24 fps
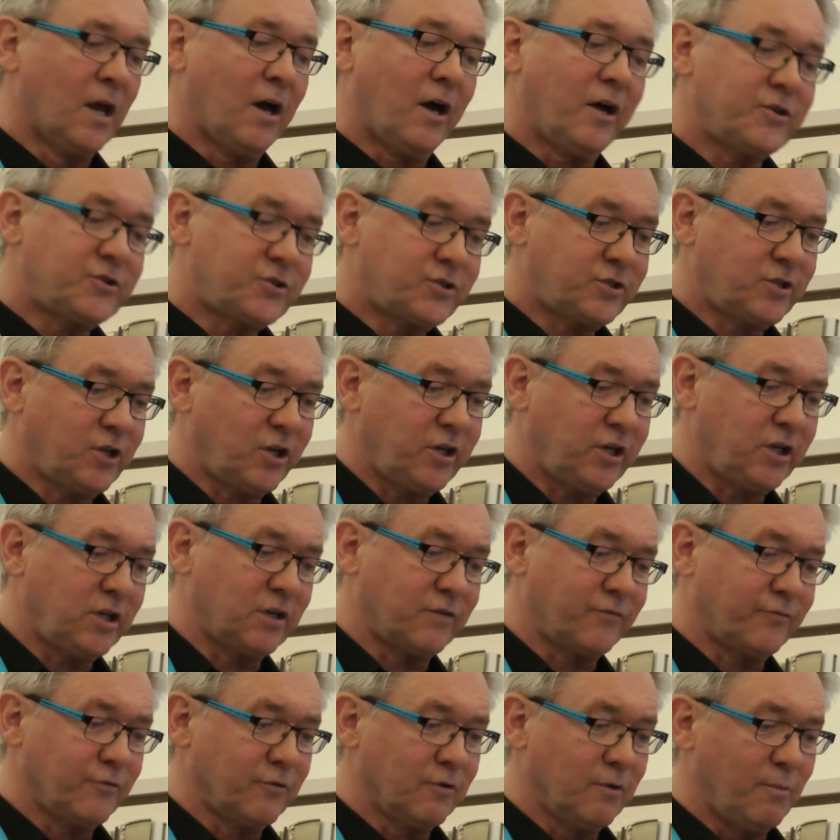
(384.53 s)
I studied
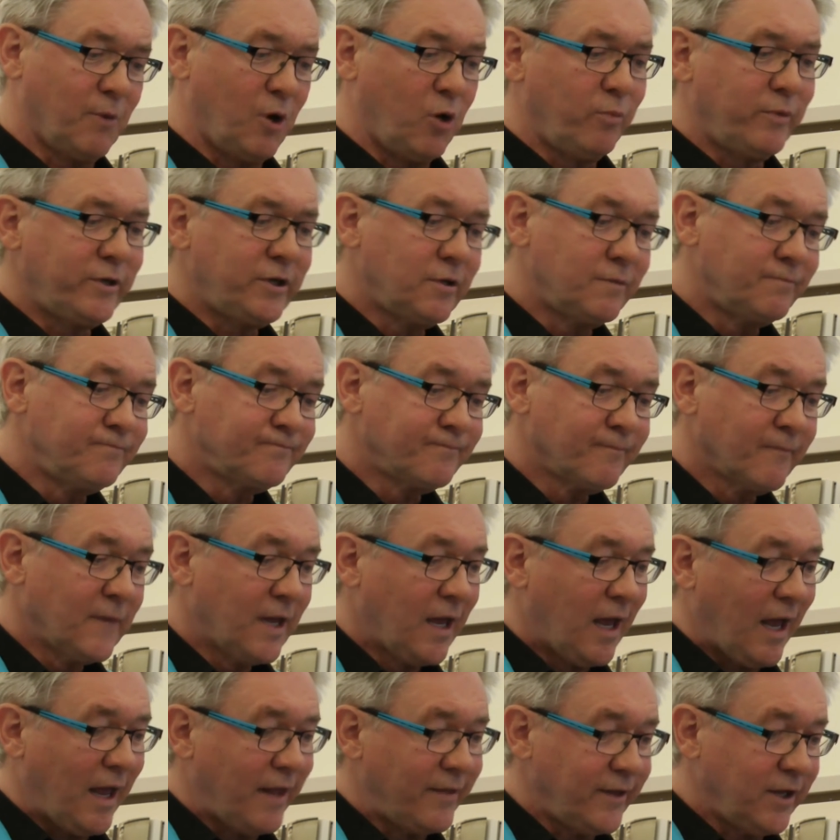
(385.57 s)
it for a moment
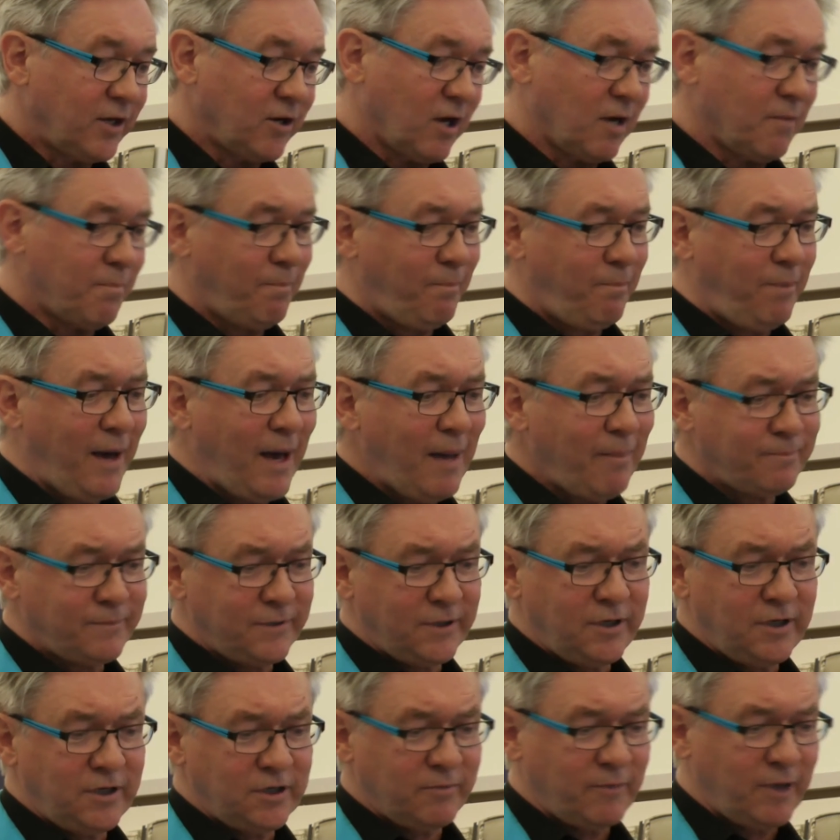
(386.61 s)
and then I
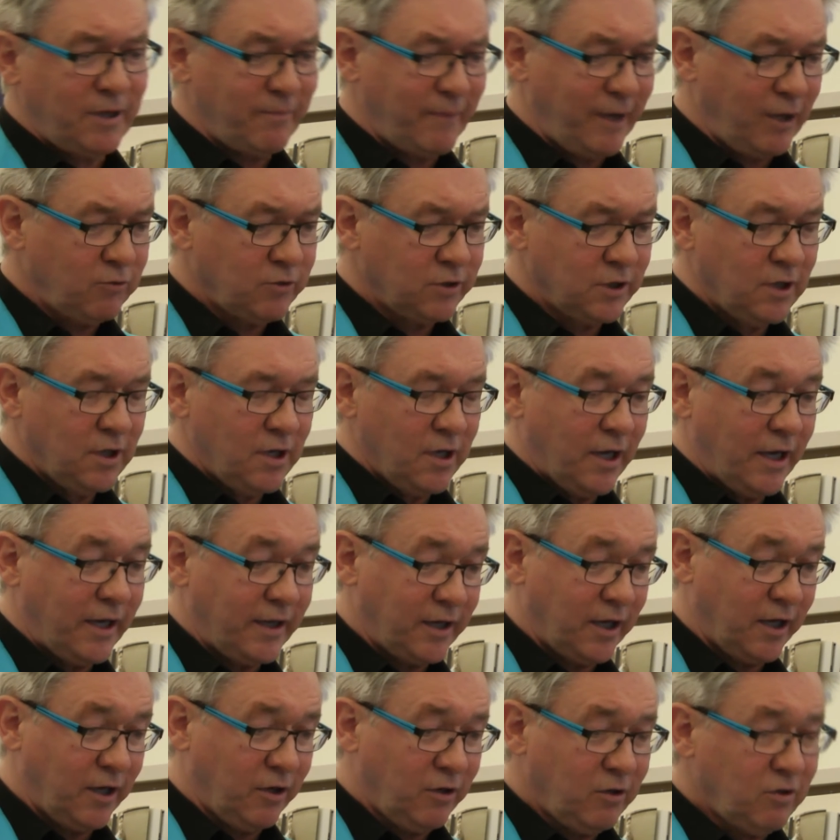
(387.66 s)
popped it into my mouth
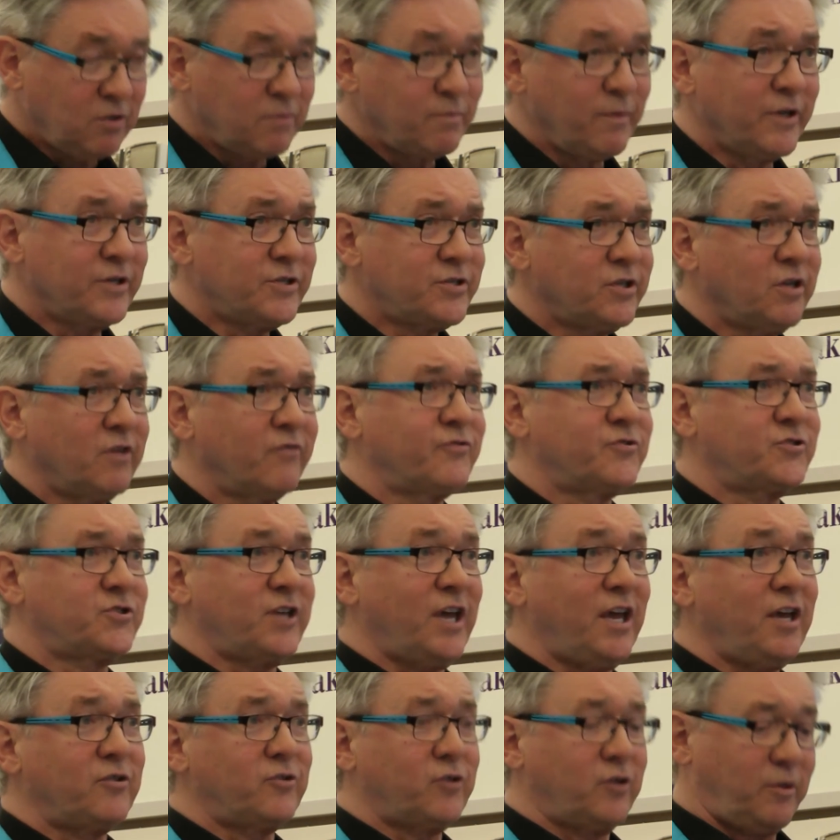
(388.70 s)
and I heard myself
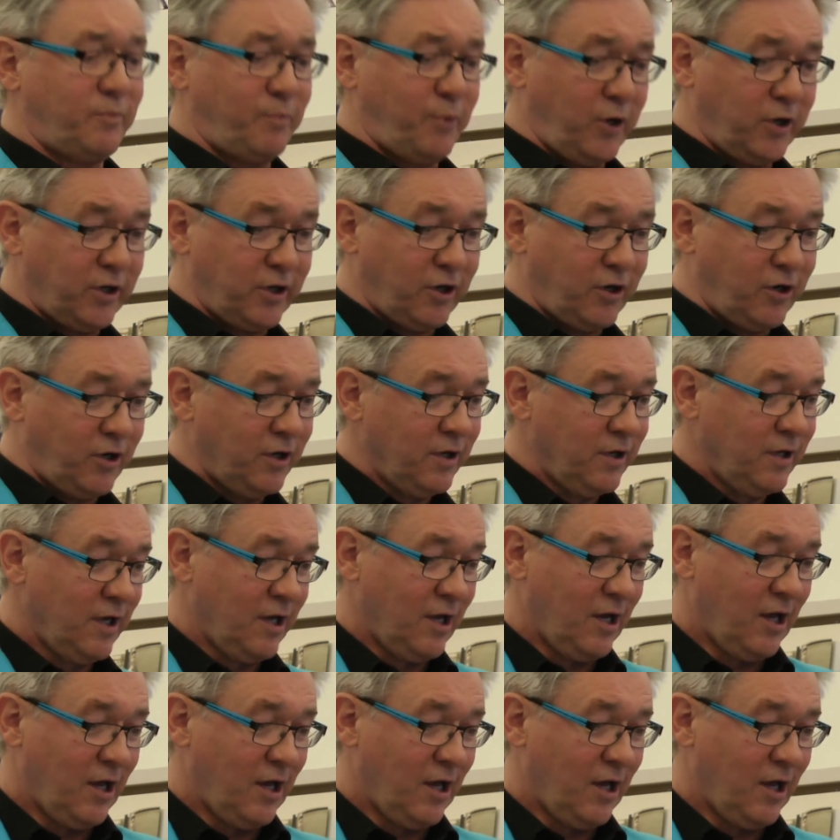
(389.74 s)
say to the biker,